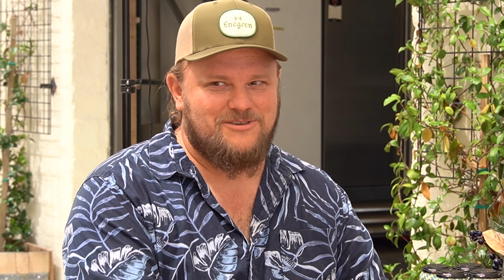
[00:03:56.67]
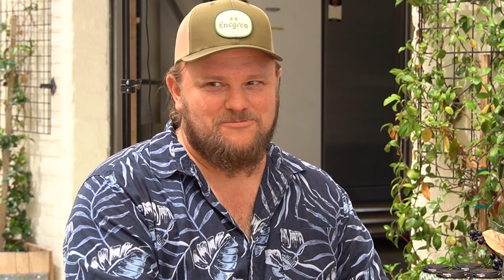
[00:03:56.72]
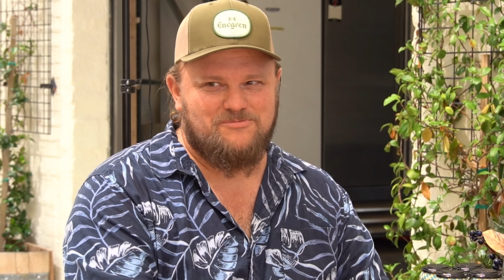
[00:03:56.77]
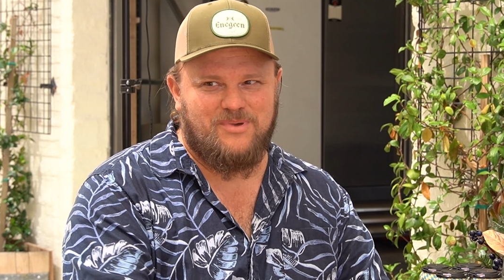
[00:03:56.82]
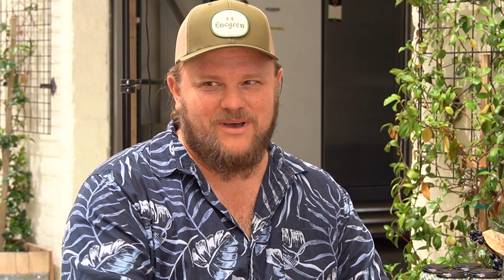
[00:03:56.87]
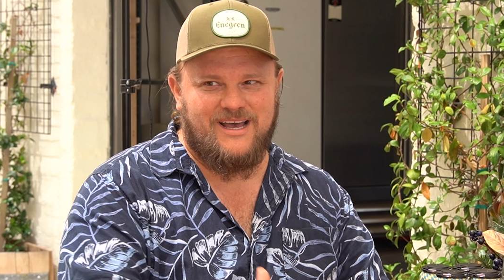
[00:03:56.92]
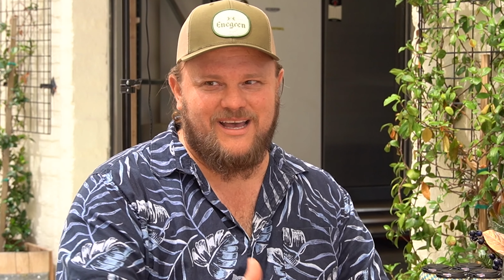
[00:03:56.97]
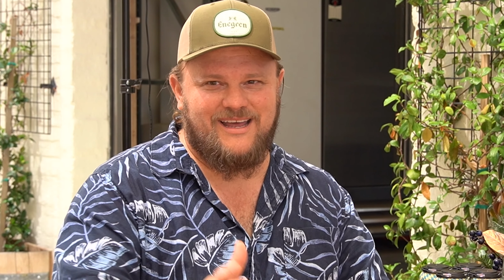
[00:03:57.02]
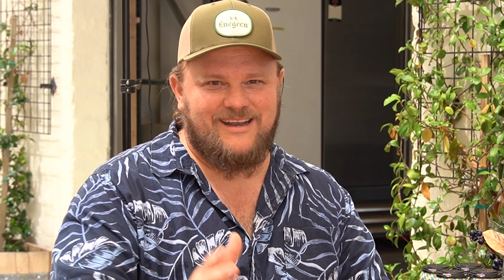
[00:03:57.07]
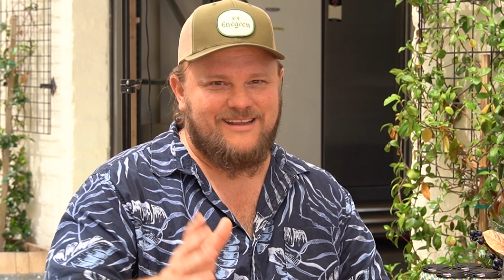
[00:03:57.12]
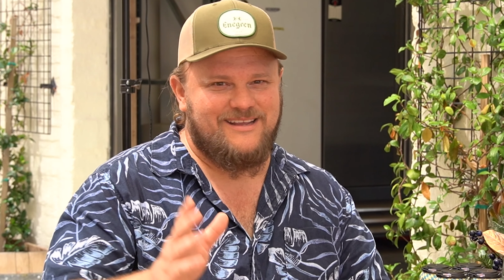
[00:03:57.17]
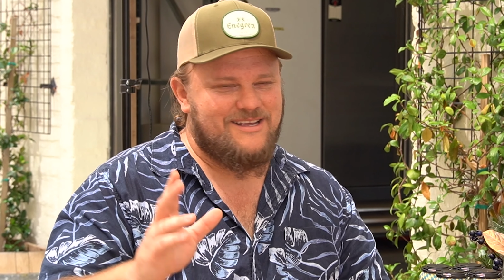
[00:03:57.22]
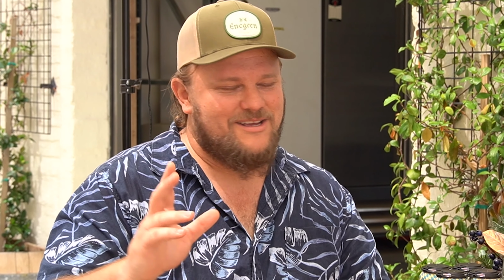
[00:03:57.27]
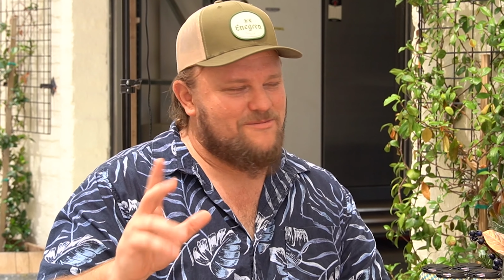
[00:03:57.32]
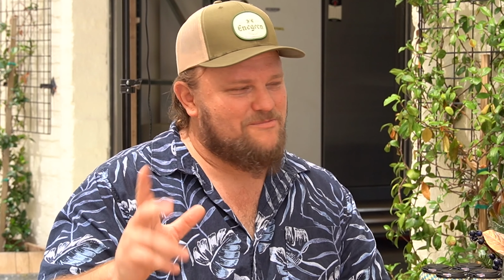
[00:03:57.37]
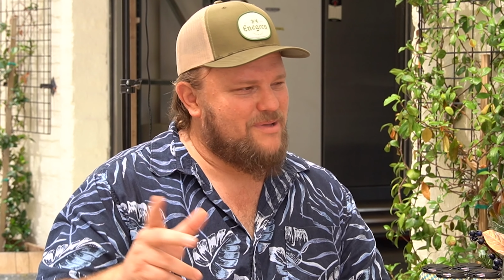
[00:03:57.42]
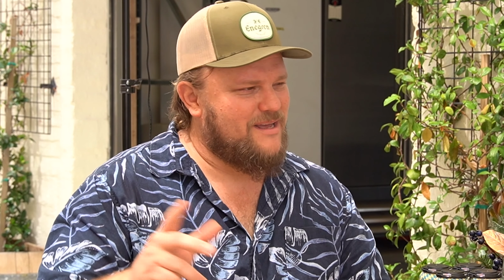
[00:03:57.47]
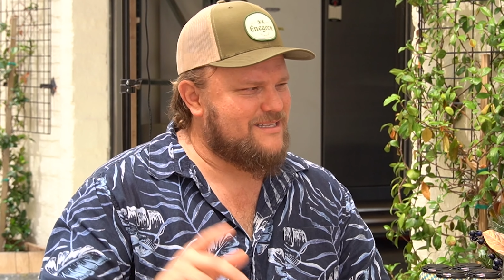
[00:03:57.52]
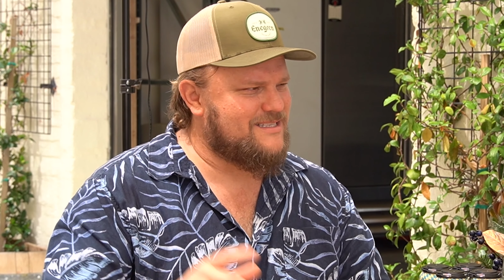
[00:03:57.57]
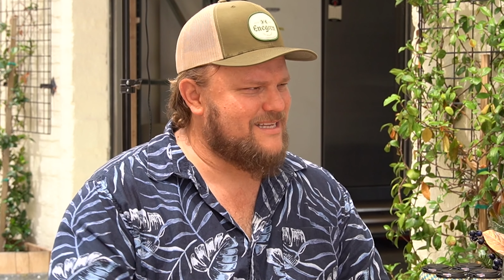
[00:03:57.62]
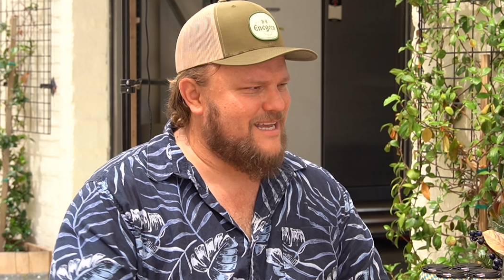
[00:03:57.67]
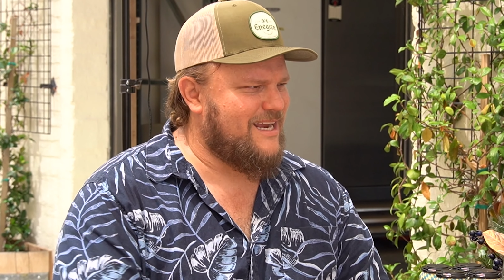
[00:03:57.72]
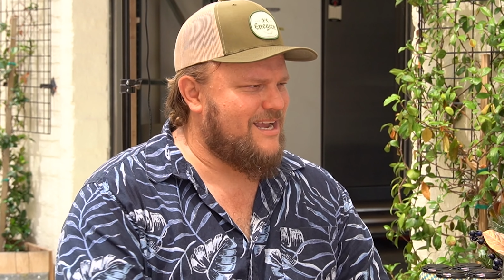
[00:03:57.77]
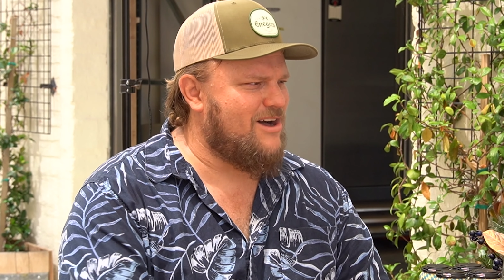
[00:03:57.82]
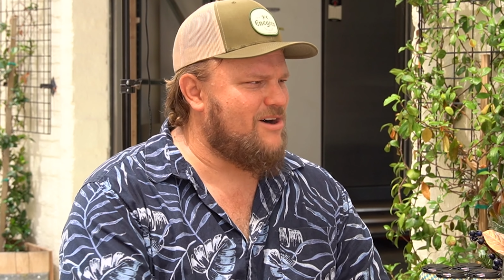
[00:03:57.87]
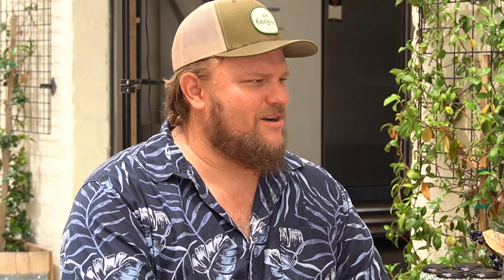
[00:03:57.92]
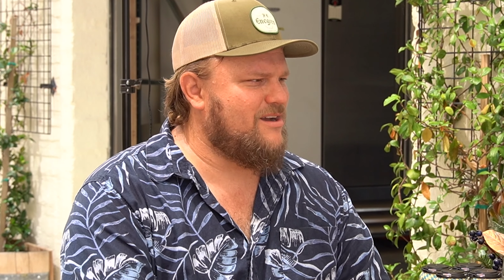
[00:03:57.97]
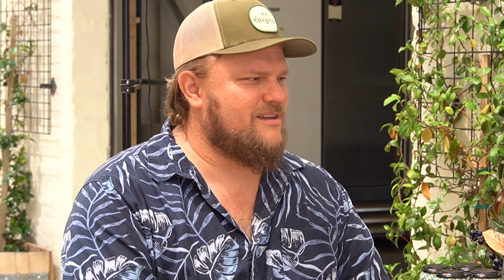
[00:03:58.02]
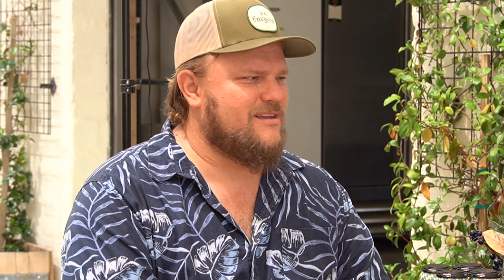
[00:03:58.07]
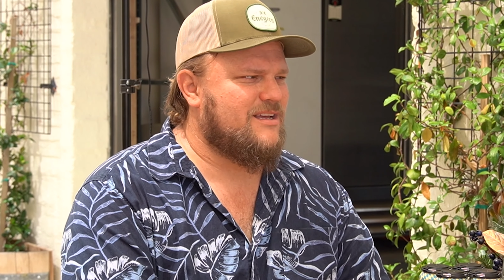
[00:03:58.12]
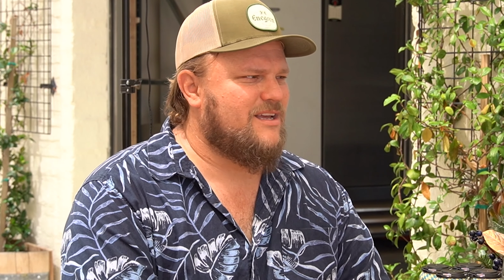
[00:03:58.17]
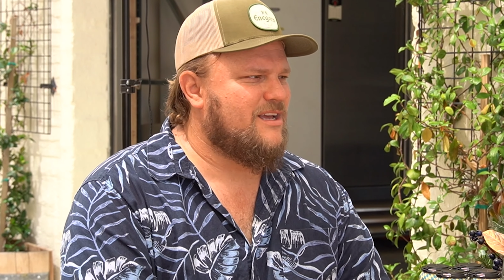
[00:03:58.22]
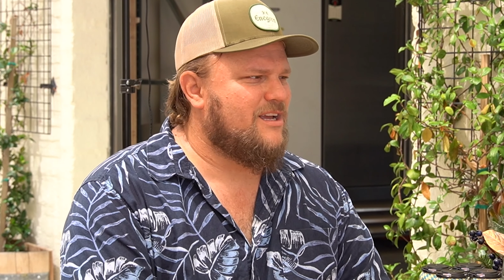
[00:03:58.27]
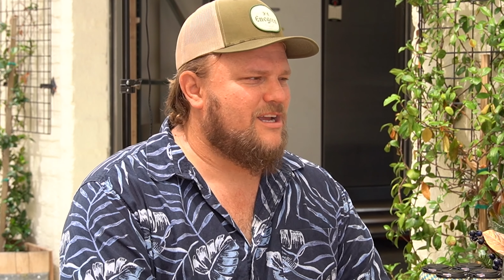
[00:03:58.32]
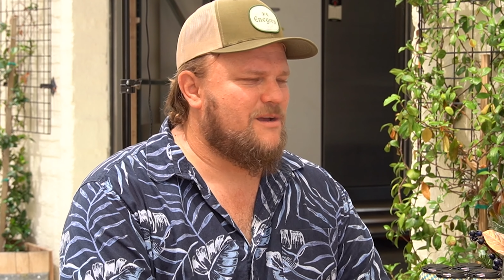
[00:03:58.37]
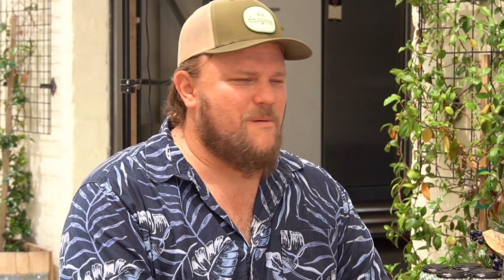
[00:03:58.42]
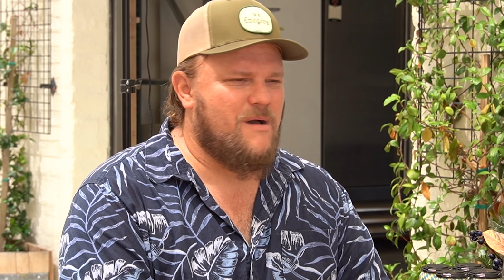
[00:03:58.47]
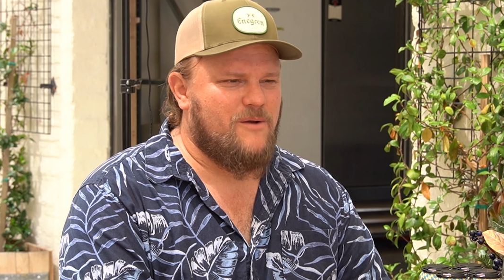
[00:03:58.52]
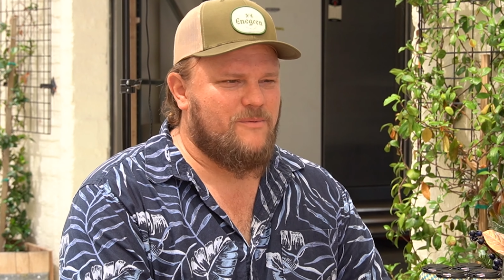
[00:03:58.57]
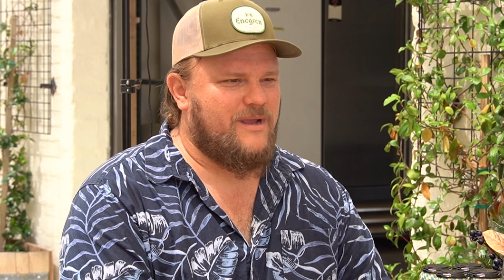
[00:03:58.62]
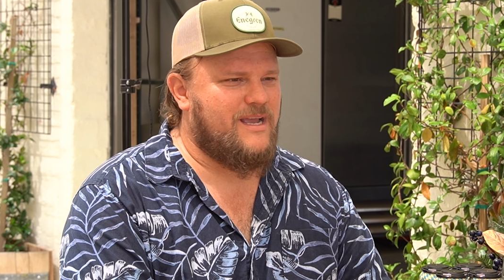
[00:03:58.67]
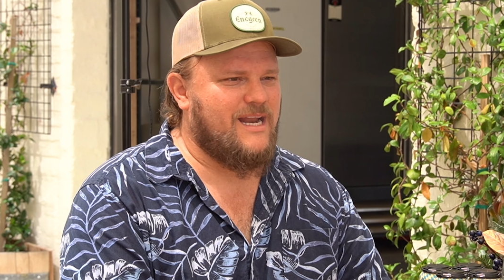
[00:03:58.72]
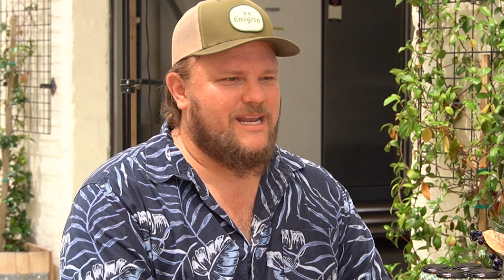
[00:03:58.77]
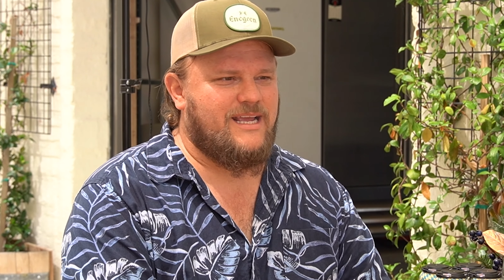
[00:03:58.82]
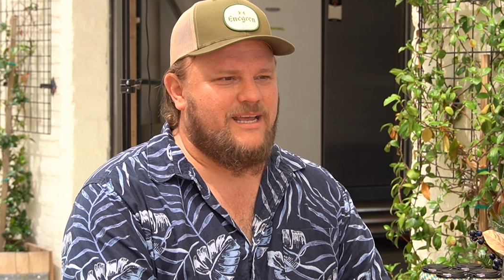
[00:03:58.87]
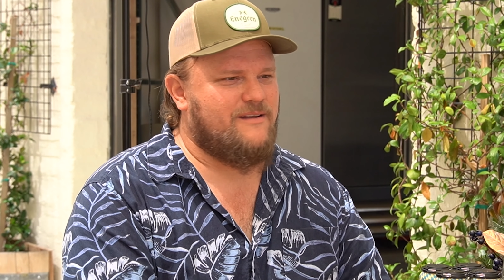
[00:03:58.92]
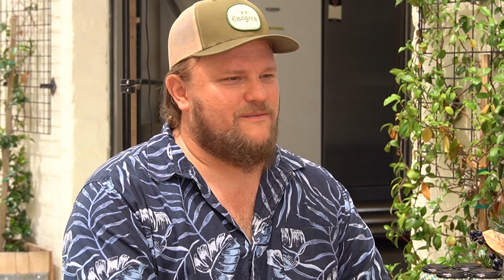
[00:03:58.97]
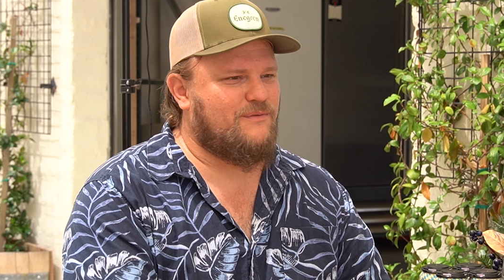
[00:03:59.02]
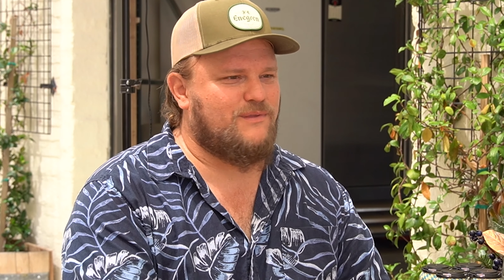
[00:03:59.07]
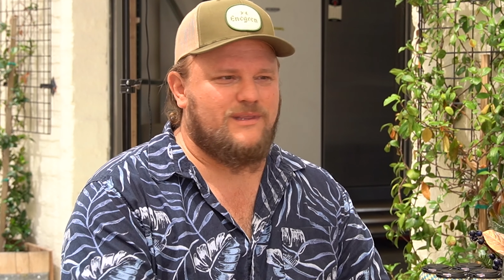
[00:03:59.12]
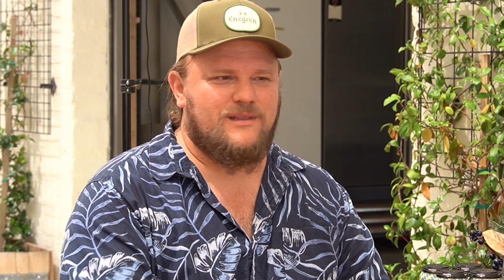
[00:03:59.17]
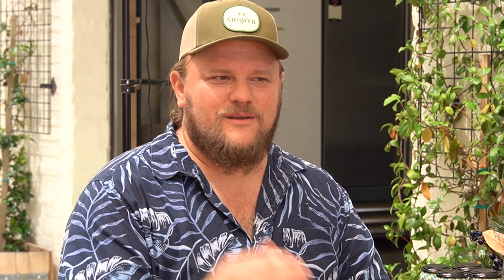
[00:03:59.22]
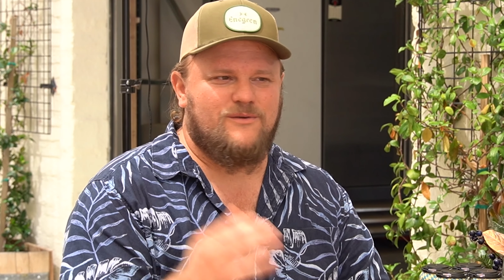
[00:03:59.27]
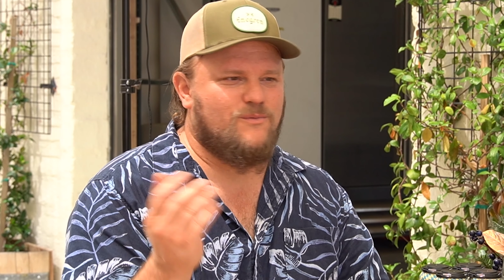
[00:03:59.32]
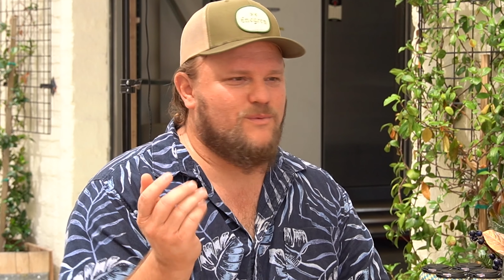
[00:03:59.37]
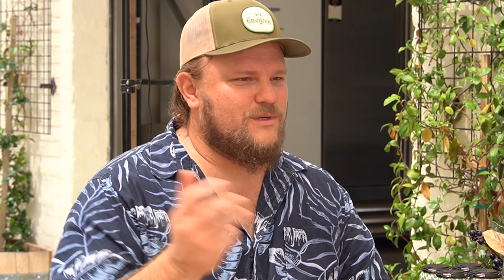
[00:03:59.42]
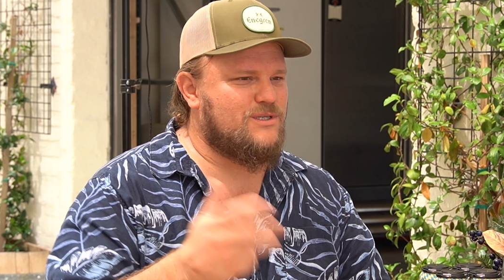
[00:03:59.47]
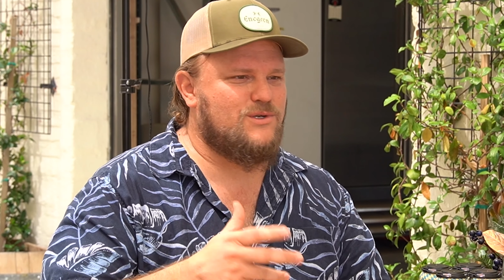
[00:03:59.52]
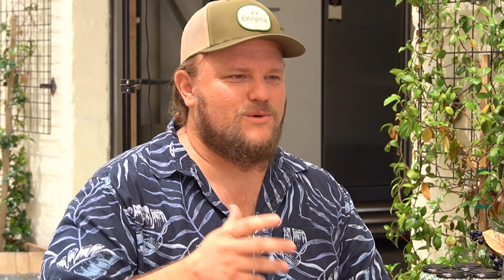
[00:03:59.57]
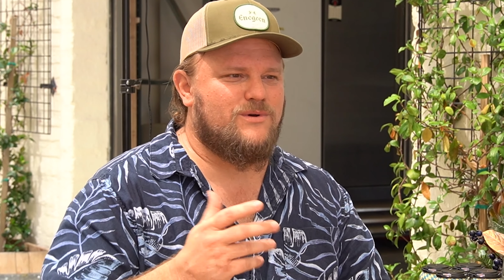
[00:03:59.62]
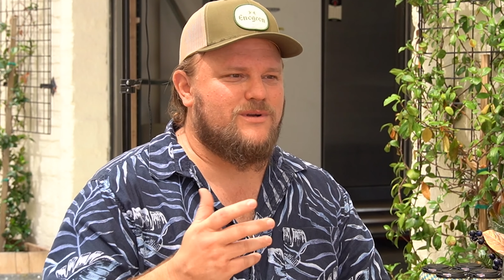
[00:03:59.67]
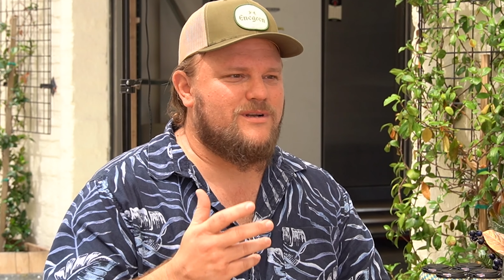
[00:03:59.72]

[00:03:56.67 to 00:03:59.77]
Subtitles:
but Ben's like, oh, come on, we're doing